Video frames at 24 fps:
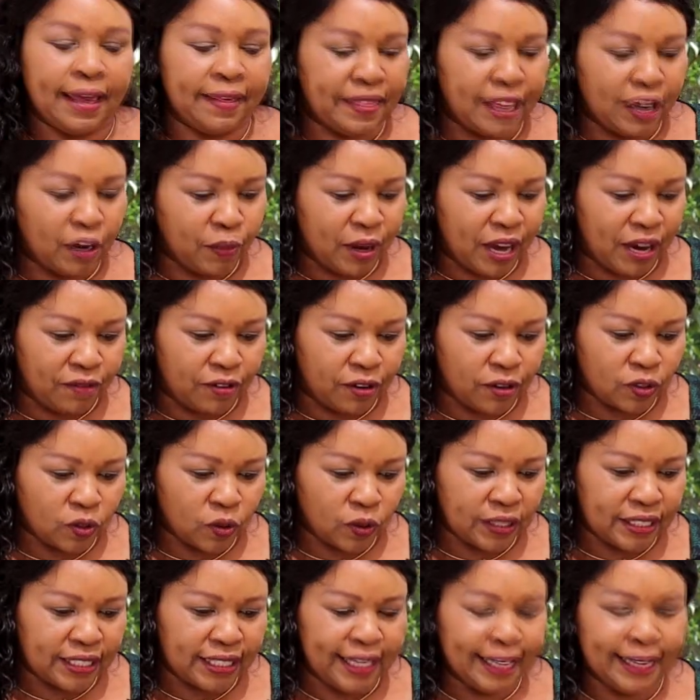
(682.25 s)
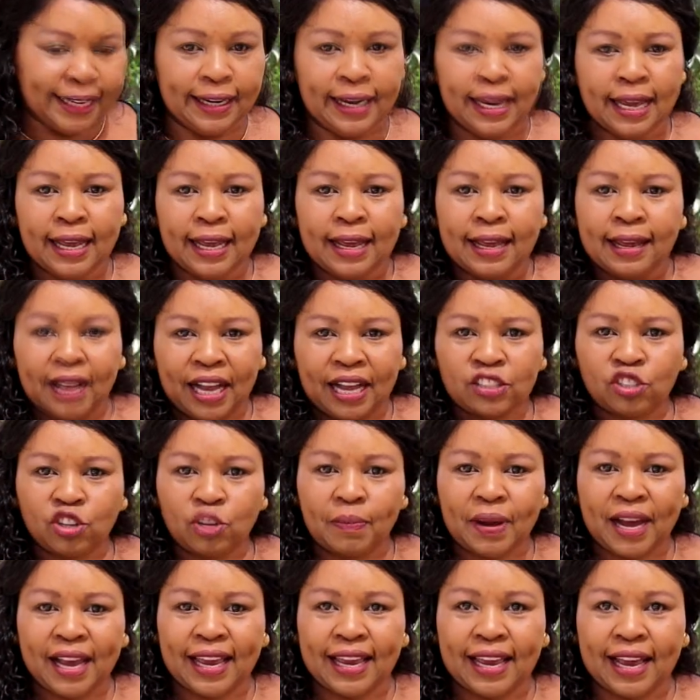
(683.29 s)
And then we have also seen
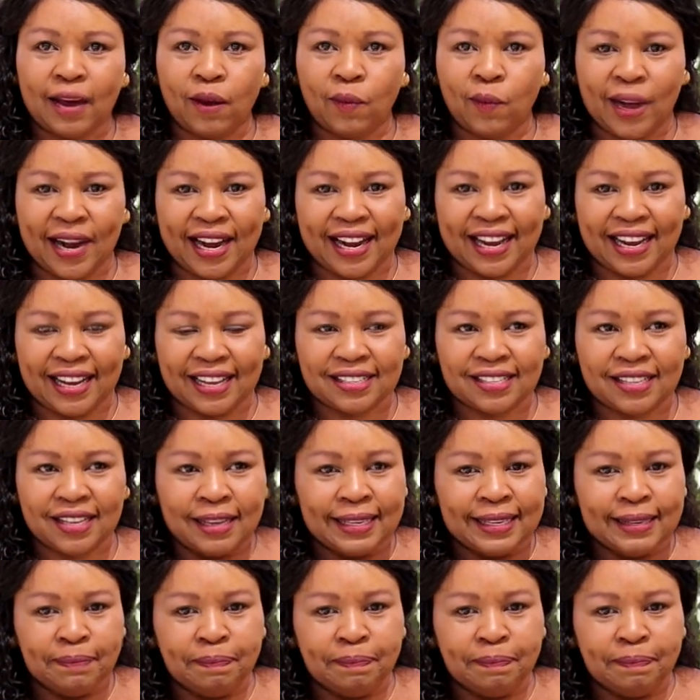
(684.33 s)
customer care workers